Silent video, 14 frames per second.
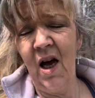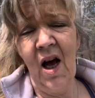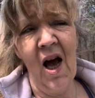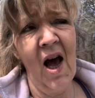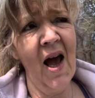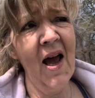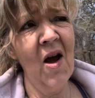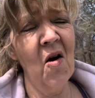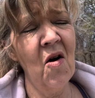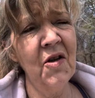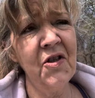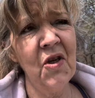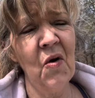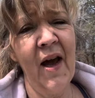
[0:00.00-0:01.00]
I
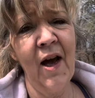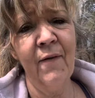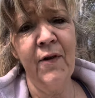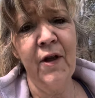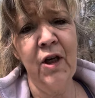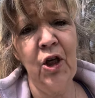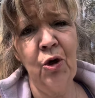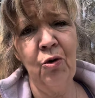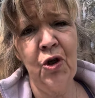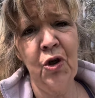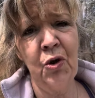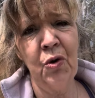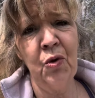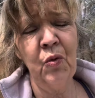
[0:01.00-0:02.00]
also have the
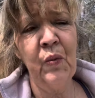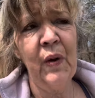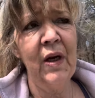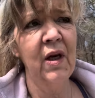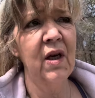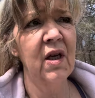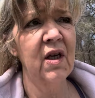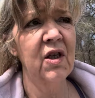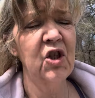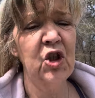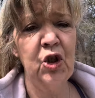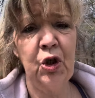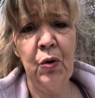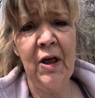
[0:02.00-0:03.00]
YouTube
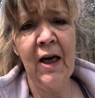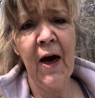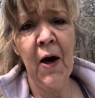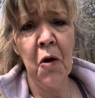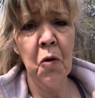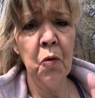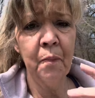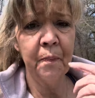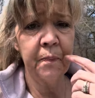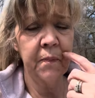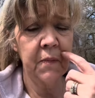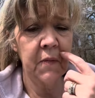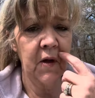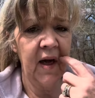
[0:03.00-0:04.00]
studio,
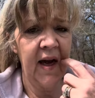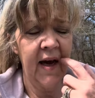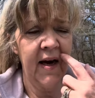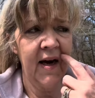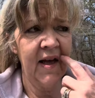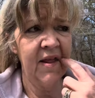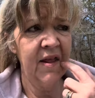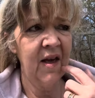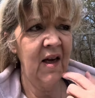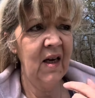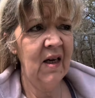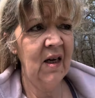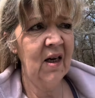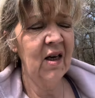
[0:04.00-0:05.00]
and I
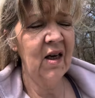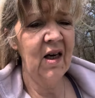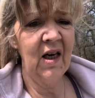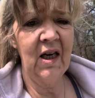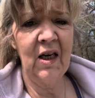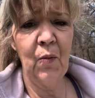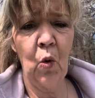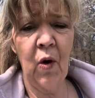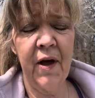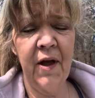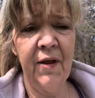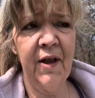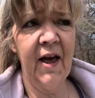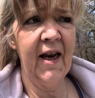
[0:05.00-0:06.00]
think
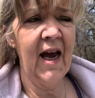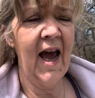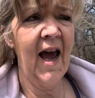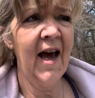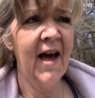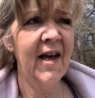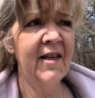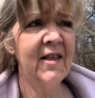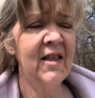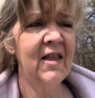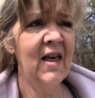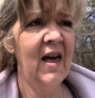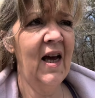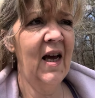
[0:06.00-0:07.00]
anyone that has
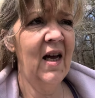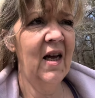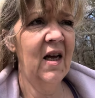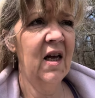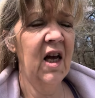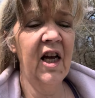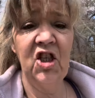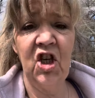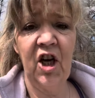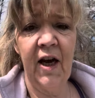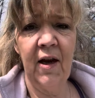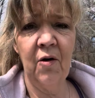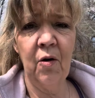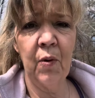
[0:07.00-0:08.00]
a
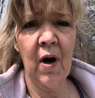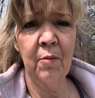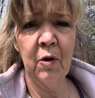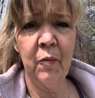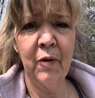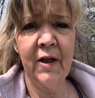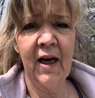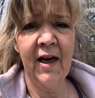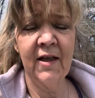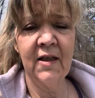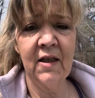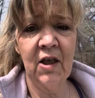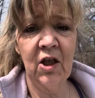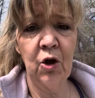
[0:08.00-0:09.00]
channel probably
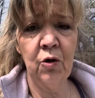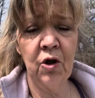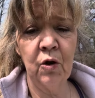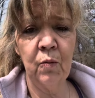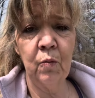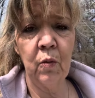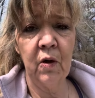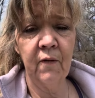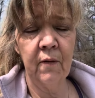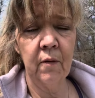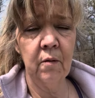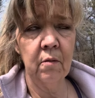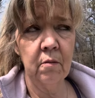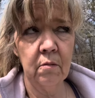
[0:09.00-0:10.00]
has the YouTube
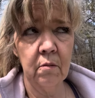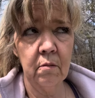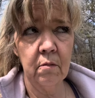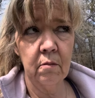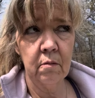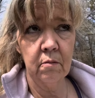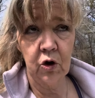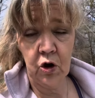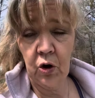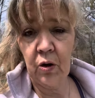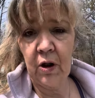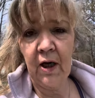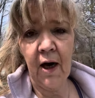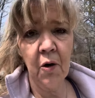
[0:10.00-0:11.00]

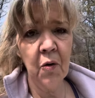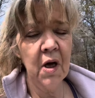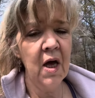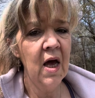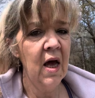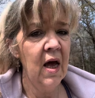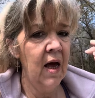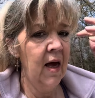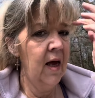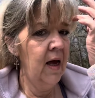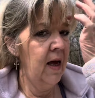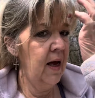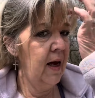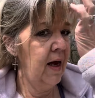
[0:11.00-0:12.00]
studio.
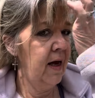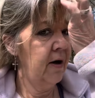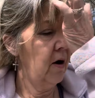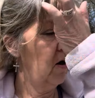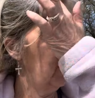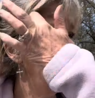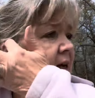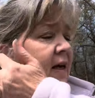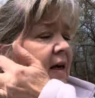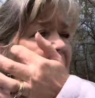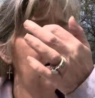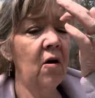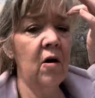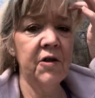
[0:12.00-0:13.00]
And on it
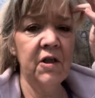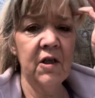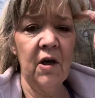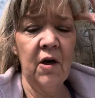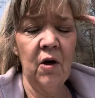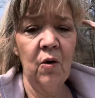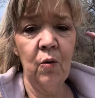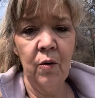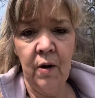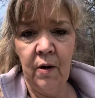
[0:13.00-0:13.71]
also,